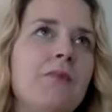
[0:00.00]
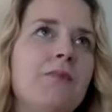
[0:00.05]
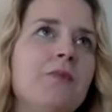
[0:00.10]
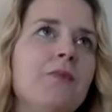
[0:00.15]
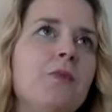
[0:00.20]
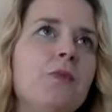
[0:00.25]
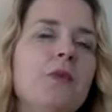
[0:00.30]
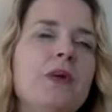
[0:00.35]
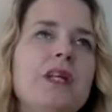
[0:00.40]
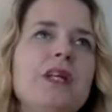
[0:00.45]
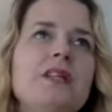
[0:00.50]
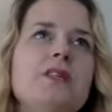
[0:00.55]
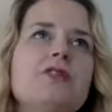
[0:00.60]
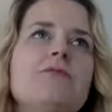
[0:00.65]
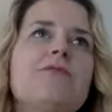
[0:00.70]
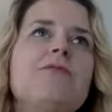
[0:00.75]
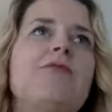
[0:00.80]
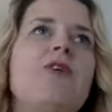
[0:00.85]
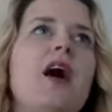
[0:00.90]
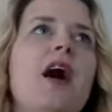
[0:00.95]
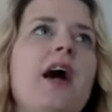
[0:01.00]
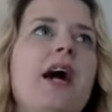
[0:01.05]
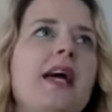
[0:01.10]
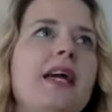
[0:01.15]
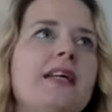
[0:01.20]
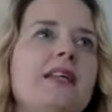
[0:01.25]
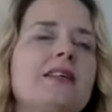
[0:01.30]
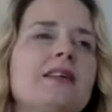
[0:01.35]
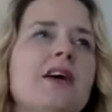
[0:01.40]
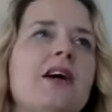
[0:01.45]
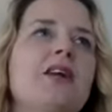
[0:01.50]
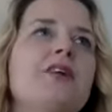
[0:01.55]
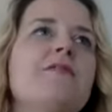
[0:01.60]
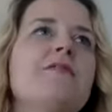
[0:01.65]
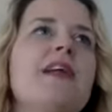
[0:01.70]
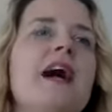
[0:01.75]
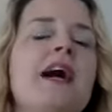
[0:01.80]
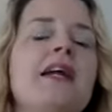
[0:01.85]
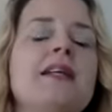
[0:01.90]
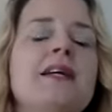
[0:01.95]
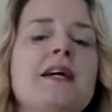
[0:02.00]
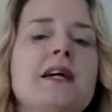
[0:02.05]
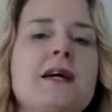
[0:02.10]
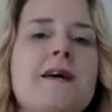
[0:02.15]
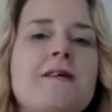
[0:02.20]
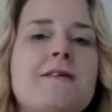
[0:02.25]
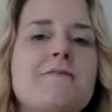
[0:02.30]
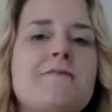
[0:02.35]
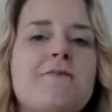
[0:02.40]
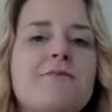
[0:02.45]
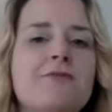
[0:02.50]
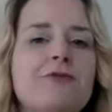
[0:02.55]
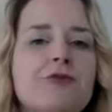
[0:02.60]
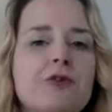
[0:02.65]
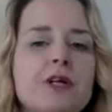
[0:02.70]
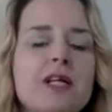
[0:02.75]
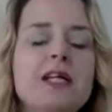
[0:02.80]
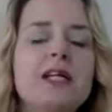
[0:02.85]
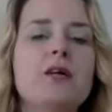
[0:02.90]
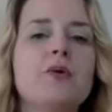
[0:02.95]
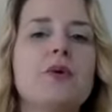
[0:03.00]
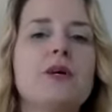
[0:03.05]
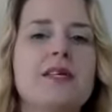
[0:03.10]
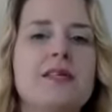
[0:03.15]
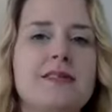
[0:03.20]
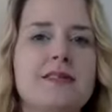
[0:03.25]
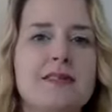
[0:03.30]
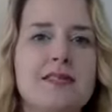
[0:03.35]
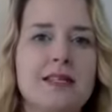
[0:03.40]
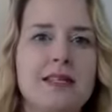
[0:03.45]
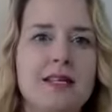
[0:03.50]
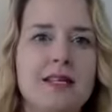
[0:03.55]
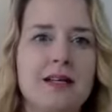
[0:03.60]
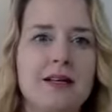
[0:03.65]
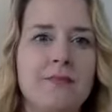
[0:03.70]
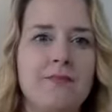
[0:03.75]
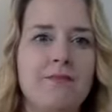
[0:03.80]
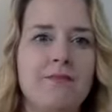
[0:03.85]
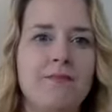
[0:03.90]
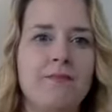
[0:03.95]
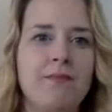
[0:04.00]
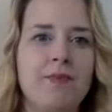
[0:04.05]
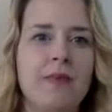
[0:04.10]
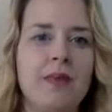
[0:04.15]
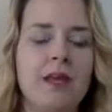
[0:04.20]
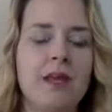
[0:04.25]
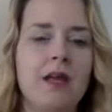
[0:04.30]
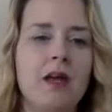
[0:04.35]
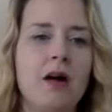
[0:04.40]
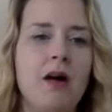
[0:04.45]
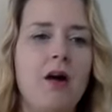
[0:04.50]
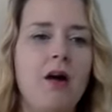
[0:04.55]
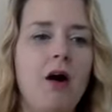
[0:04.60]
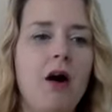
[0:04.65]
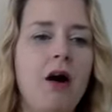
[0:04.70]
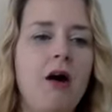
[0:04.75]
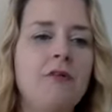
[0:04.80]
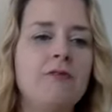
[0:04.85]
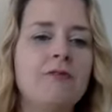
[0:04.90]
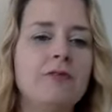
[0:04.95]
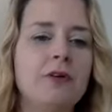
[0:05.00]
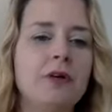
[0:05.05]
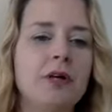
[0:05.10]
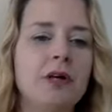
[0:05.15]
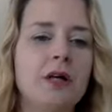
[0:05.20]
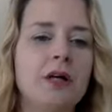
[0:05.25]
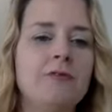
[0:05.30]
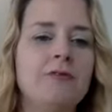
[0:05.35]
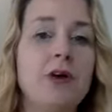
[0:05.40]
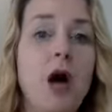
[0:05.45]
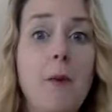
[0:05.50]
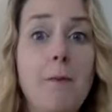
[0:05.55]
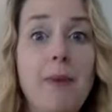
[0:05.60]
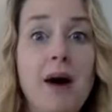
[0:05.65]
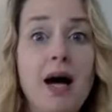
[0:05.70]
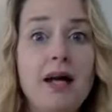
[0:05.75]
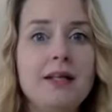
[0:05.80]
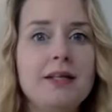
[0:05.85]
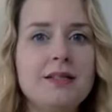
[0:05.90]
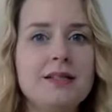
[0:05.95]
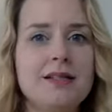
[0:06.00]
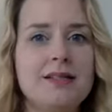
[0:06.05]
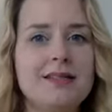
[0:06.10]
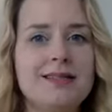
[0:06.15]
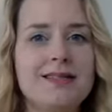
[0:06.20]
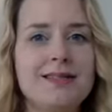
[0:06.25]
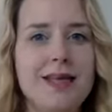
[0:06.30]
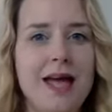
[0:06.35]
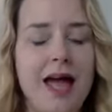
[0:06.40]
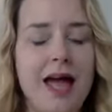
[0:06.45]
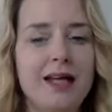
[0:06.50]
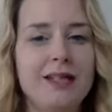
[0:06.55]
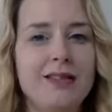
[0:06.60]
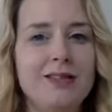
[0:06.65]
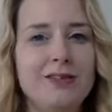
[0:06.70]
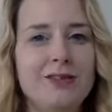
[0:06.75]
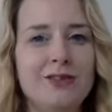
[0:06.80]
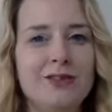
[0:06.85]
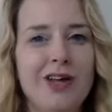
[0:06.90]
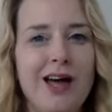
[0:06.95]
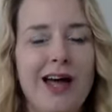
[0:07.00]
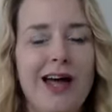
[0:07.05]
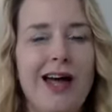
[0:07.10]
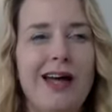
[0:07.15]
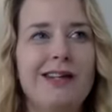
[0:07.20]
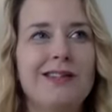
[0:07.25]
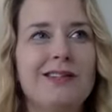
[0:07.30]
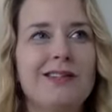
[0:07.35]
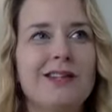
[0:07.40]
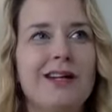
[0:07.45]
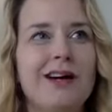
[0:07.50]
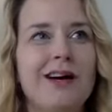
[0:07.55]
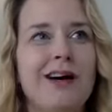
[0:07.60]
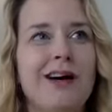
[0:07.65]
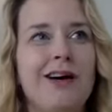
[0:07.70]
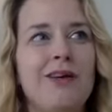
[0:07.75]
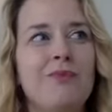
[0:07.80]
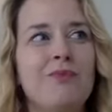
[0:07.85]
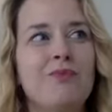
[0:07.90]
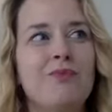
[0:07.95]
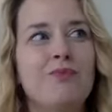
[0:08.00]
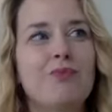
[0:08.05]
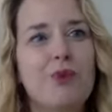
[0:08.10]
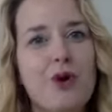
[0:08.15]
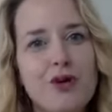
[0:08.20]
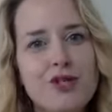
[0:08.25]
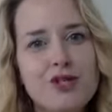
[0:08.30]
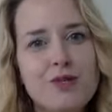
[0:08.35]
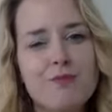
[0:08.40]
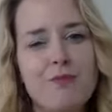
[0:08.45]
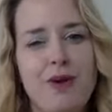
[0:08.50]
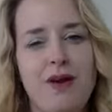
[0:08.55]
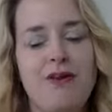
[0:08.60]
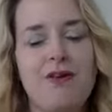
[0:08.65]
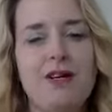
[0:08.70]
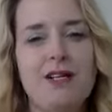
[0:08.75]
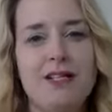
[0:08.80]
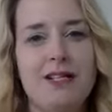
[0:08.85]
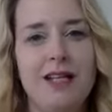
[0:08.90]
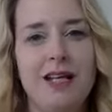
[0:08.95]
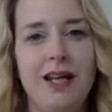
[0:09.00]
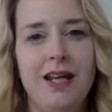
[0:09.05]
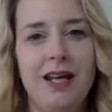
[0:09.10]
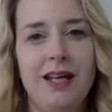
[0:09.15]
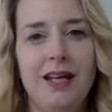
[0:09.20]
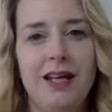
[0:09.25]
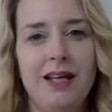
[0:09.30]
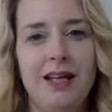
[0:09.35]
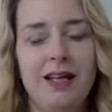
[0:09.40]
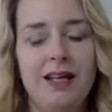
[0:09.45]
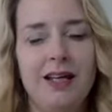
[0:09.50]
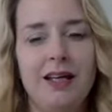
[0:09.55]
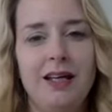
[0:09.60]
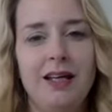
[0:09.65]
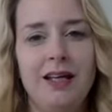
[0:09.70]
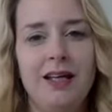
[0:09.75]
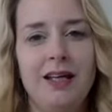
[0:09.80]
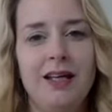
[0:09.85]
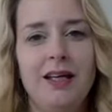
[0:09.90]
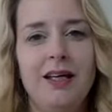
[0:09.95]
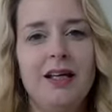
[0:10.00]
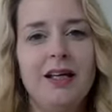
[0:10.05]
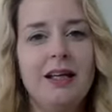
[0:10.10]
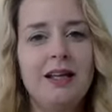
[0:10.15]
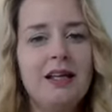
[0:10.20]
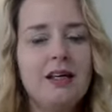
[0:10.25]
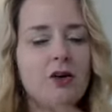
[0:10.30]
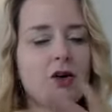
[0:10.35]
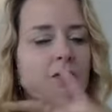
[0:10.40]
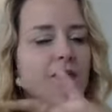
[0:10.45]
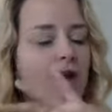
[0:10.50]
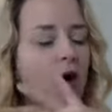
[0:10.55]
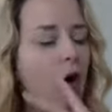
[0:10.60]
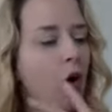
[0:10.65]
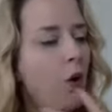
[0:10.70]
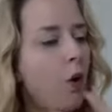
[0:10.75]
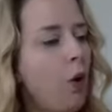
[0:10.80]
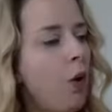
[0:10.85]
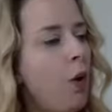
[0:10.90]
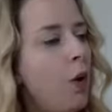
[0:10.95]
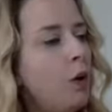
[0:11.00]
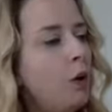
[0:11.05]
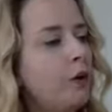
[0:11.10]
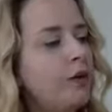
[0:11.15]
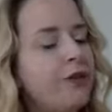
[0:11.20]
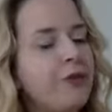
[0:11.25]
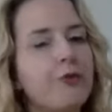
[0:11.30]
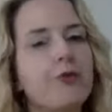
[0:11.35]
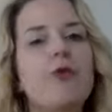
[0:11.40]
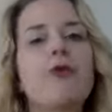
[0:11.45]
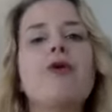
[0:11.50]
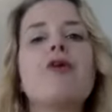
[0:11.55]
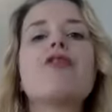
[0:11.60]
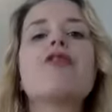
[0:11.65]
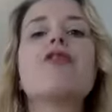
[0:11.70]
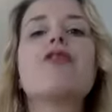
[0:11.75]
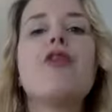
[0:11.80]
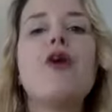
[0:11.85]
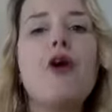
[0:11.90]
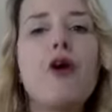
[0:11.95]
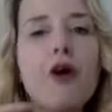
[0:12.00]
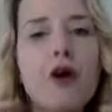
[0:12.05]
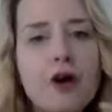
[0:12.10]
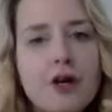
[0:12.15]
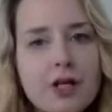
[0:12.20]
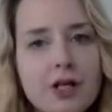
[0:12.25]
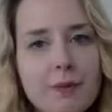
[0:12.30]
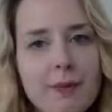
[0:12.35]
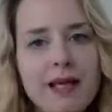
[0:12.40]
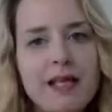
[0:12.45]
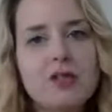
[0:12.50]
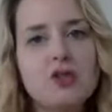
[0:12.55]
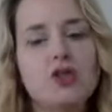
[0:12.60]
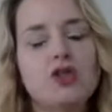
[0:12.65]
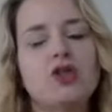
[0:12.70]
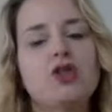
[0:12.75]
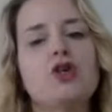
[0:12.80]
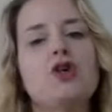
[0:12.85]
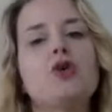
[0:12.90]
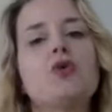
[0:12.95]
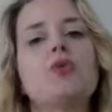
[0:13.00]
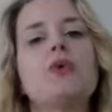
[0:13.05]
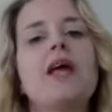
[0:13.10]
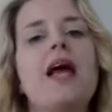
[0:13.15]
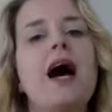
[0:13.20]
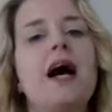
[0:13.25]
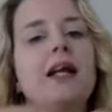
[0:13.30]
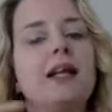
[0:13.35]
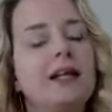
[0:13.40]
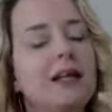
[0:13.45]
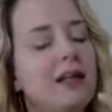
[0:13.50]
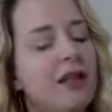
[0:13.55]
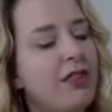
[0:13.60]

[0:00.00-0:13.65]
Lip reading: we need to find kind of that frequency of abundance and prosperity. Let go of the old third dimensional reality